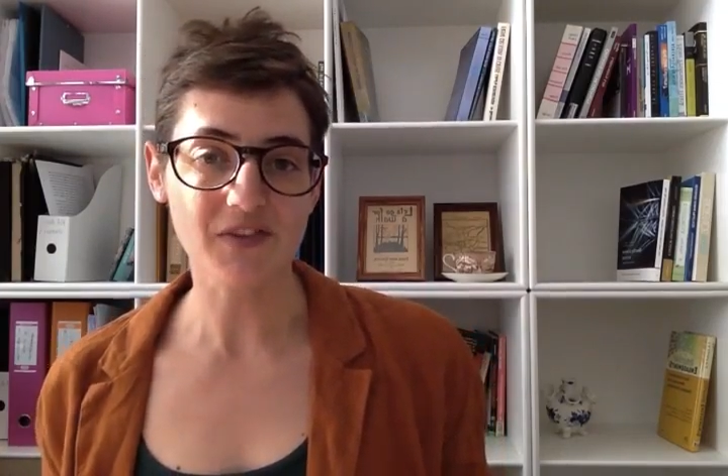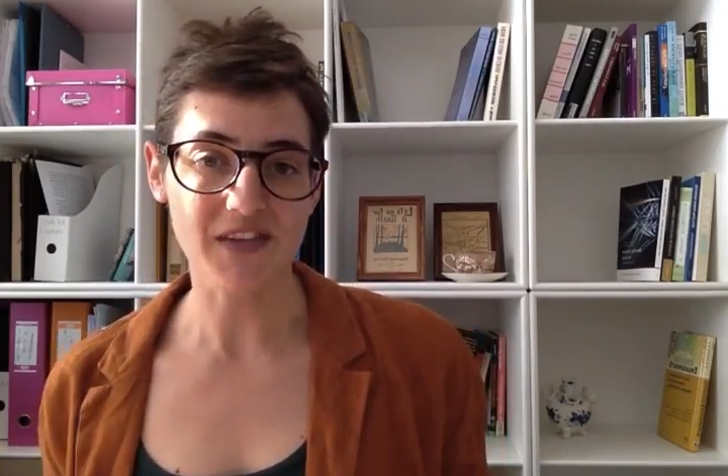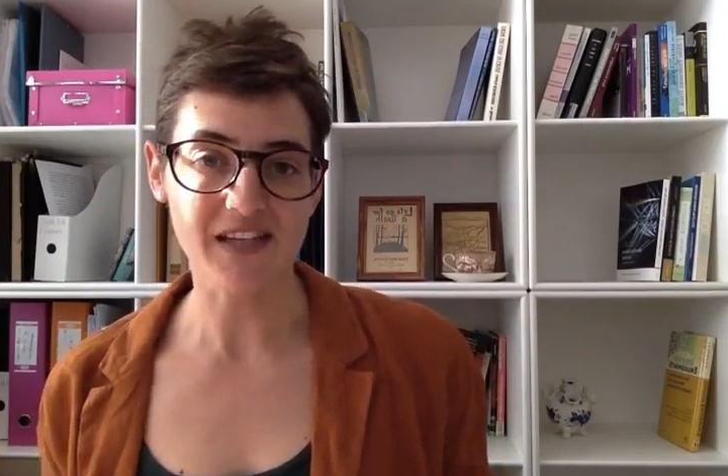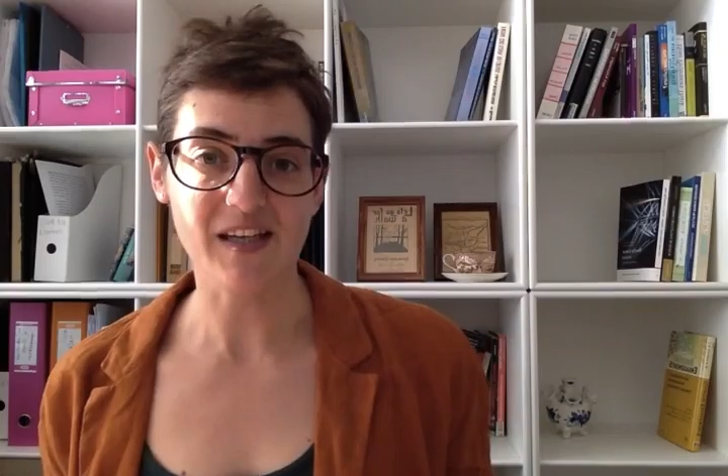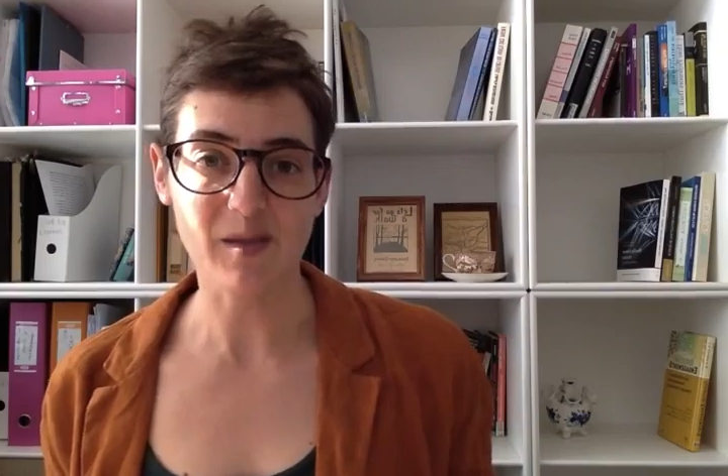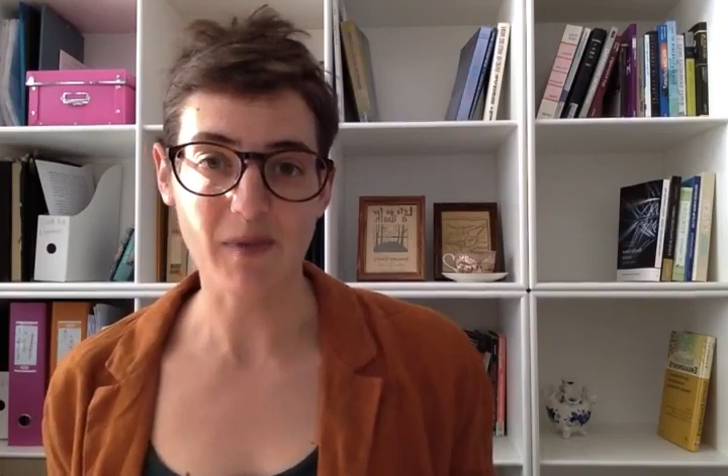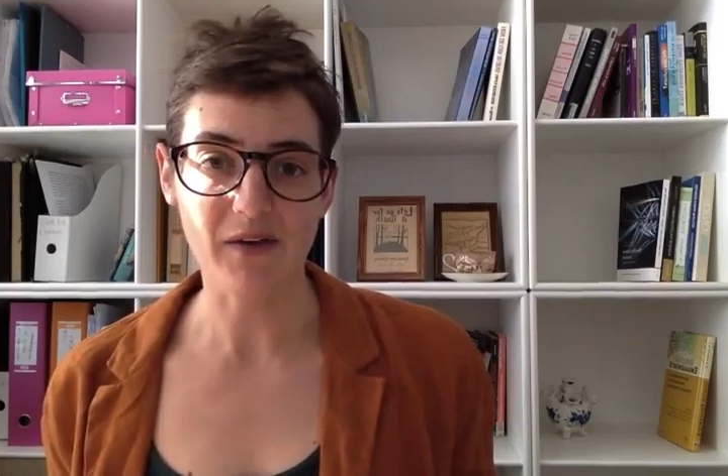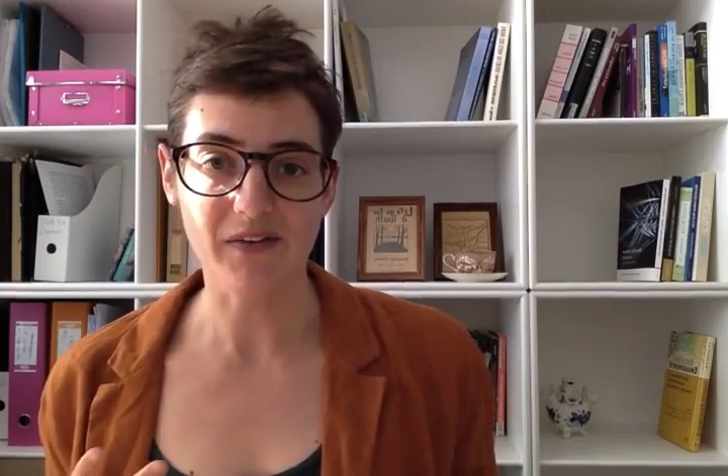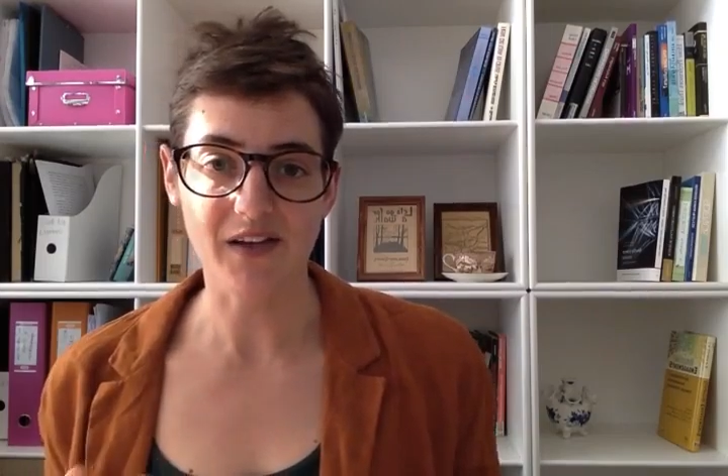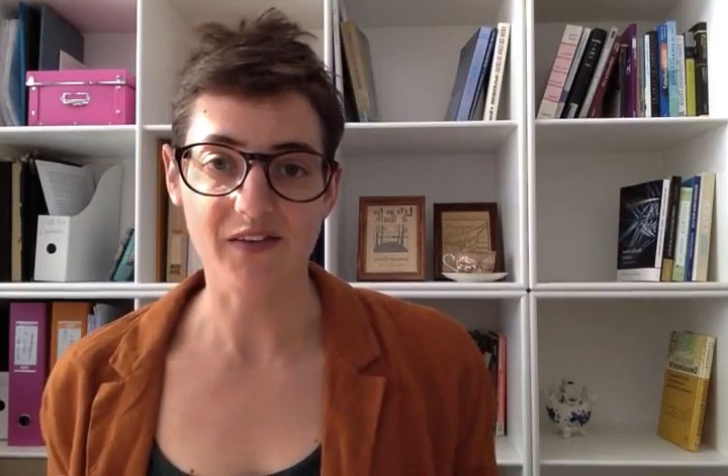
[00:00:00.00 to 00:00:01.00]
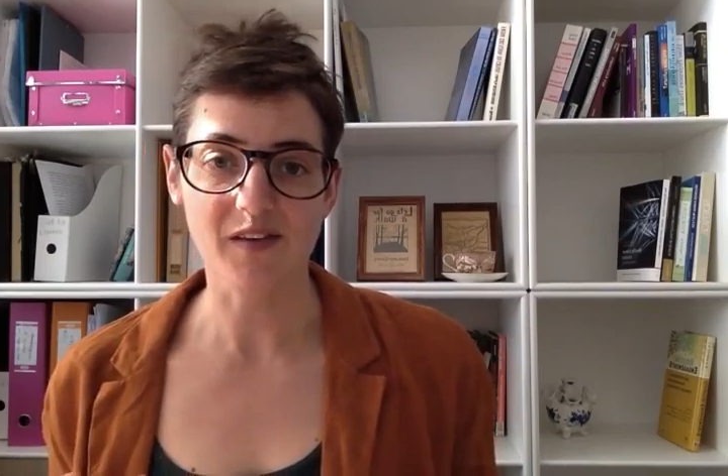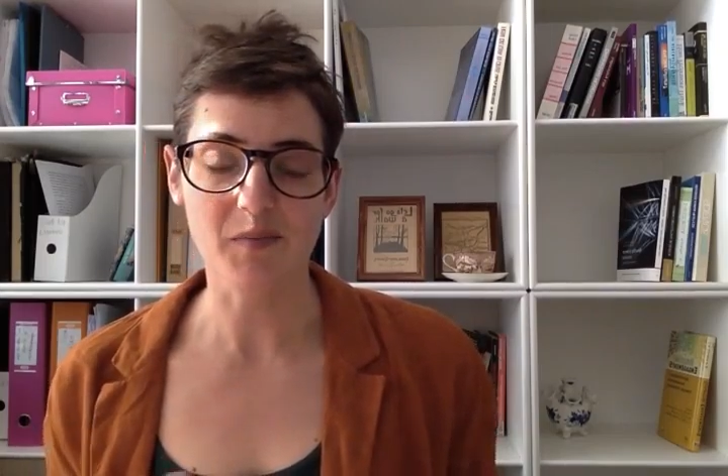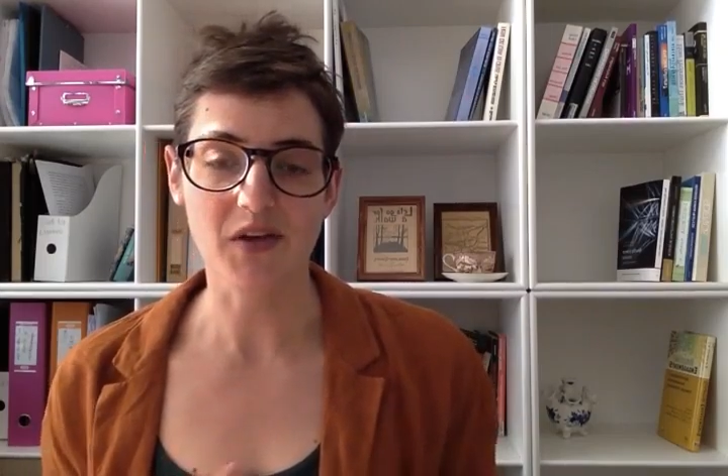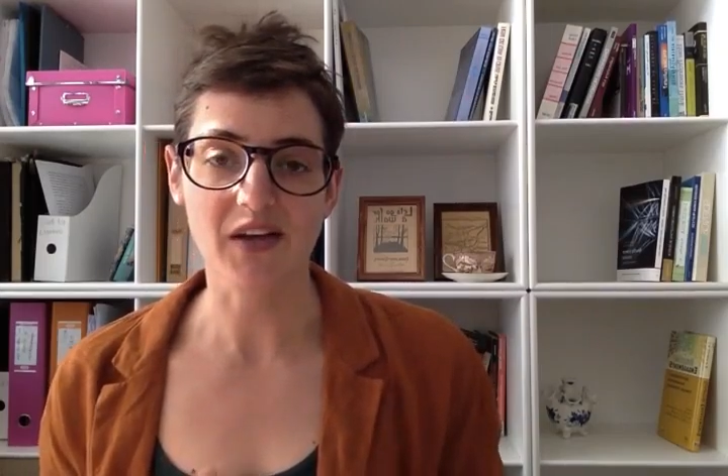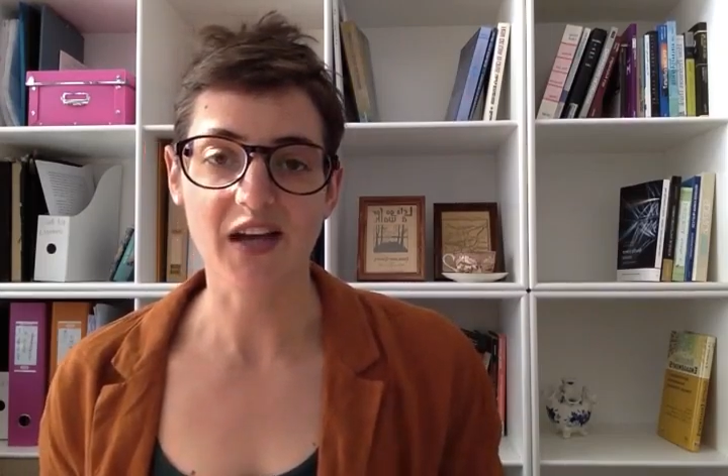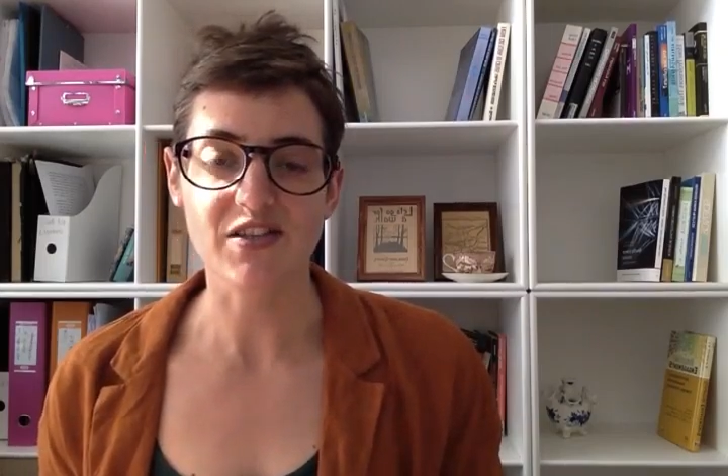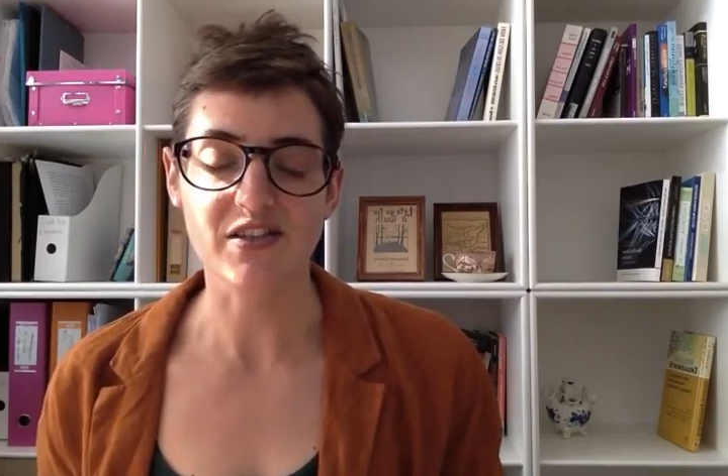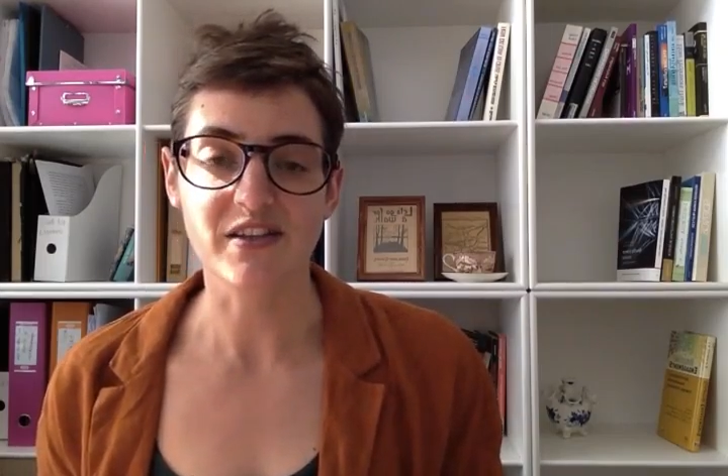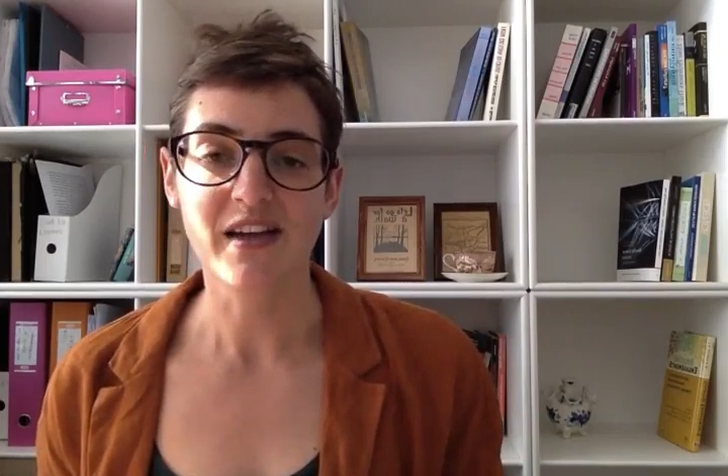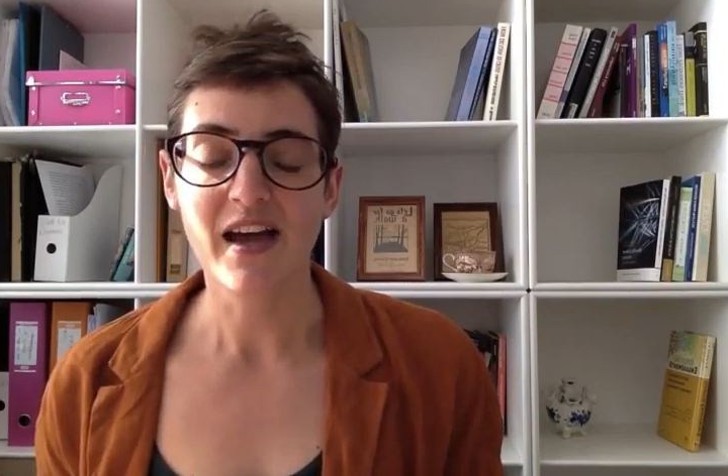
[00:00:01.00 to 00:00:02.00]
for thinking about science
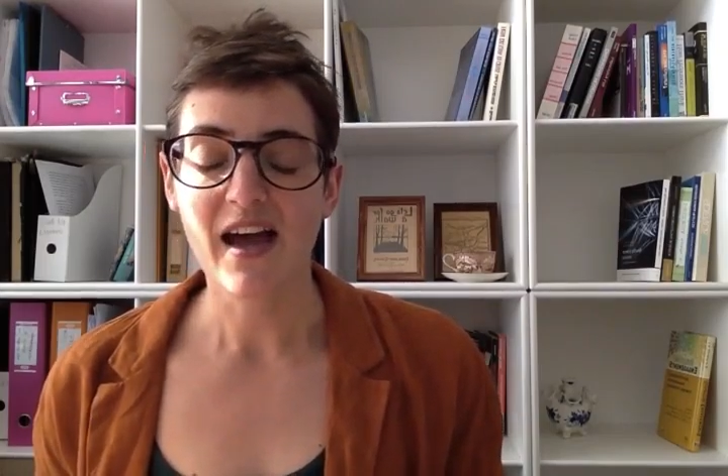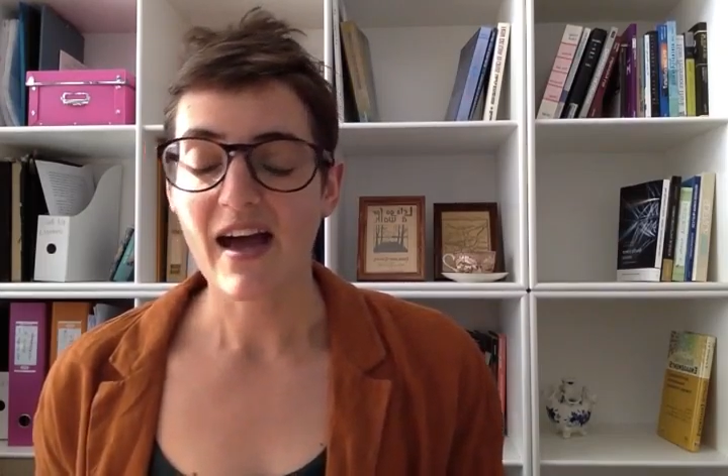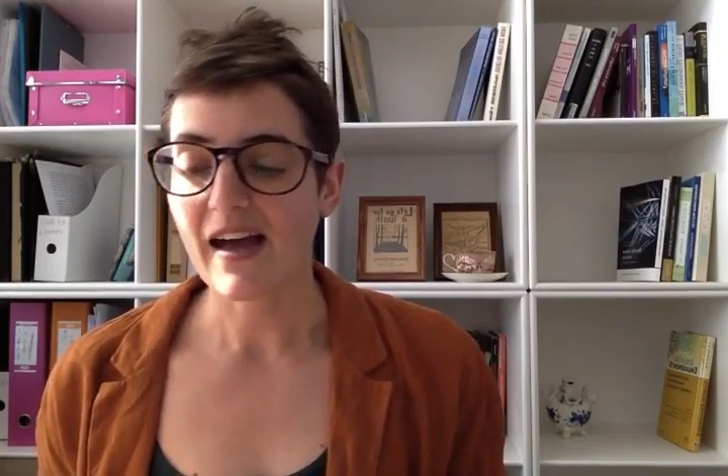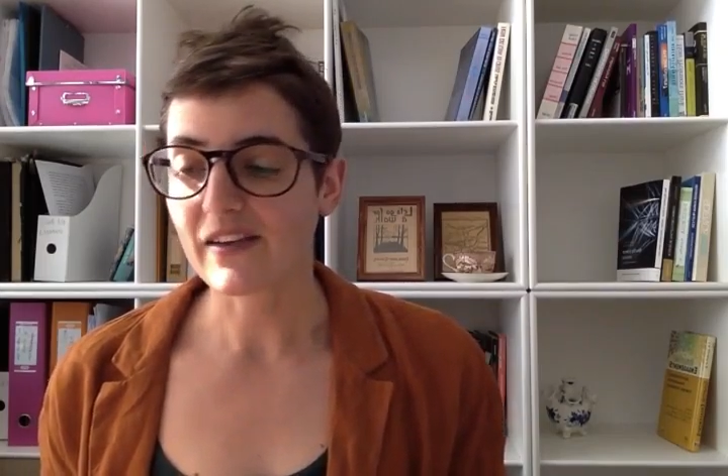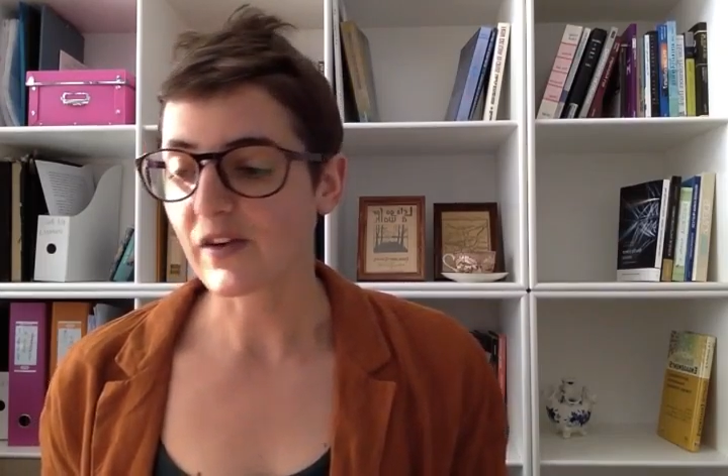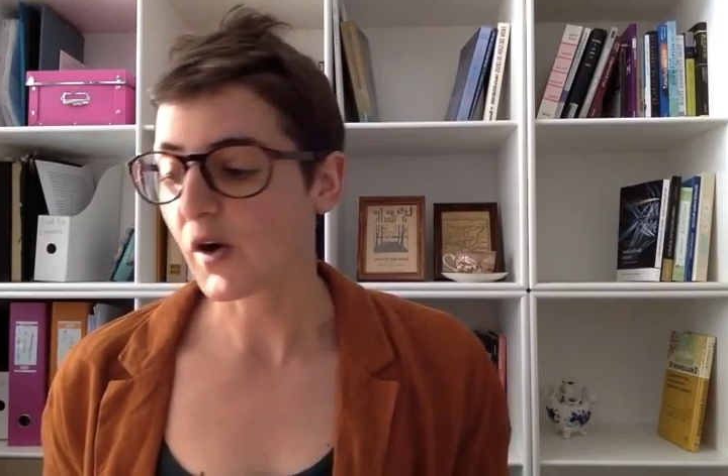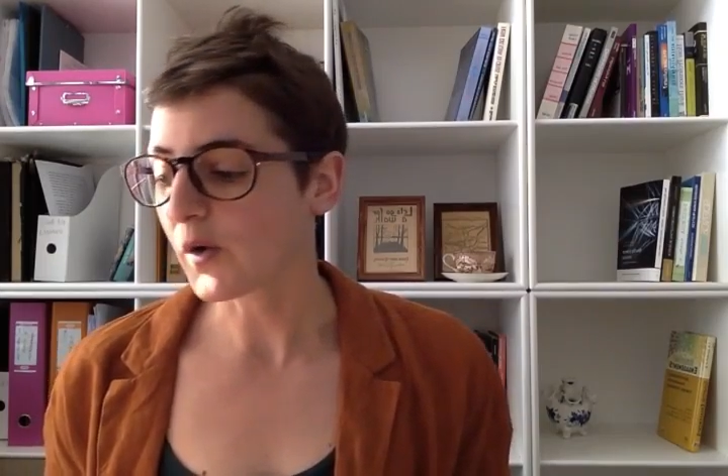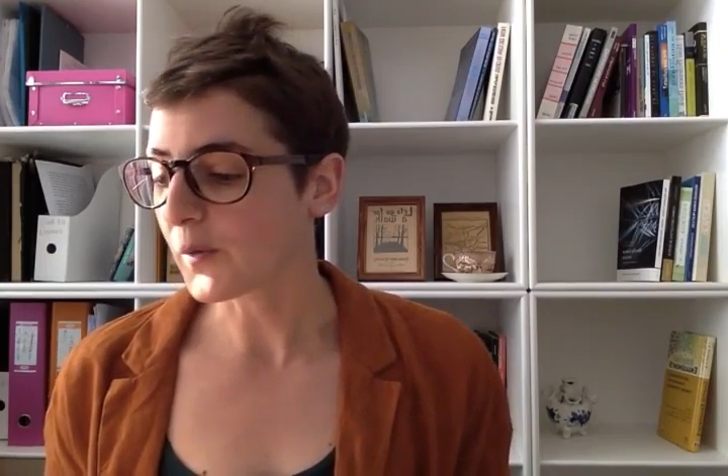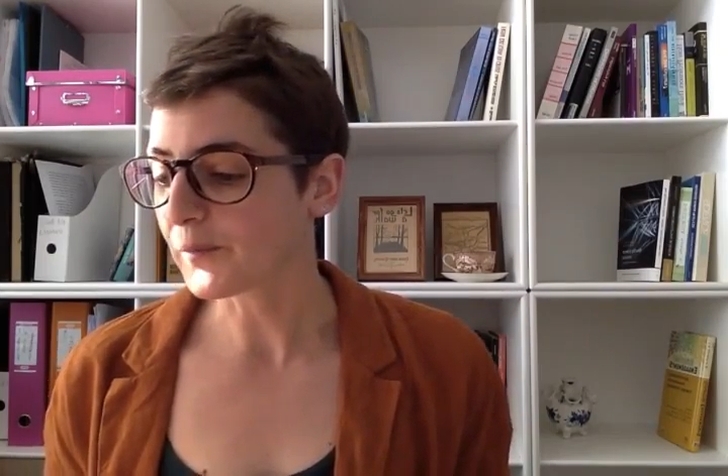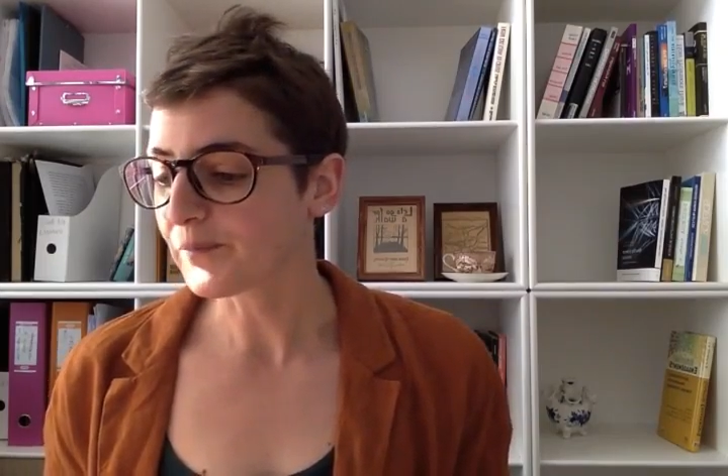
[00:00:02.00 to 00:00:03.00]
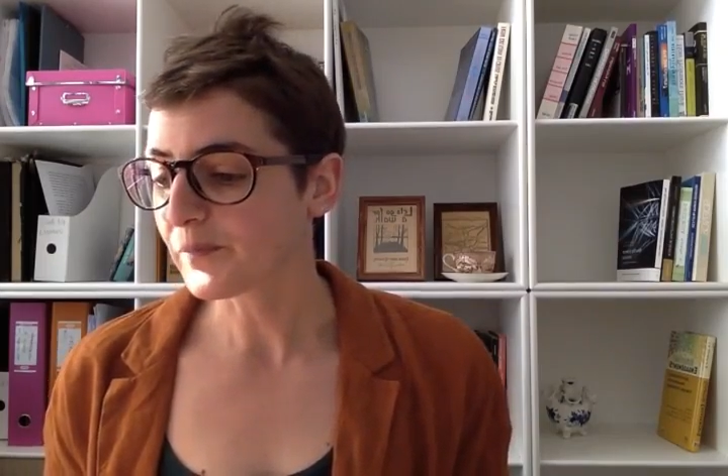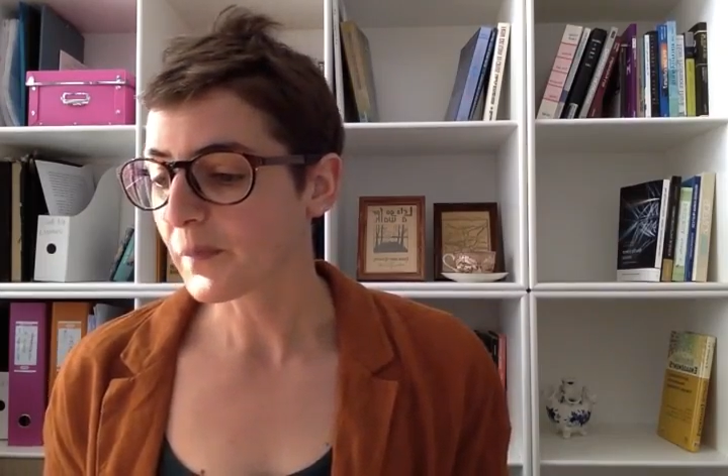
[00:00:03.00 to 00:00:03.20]
communication as a whole.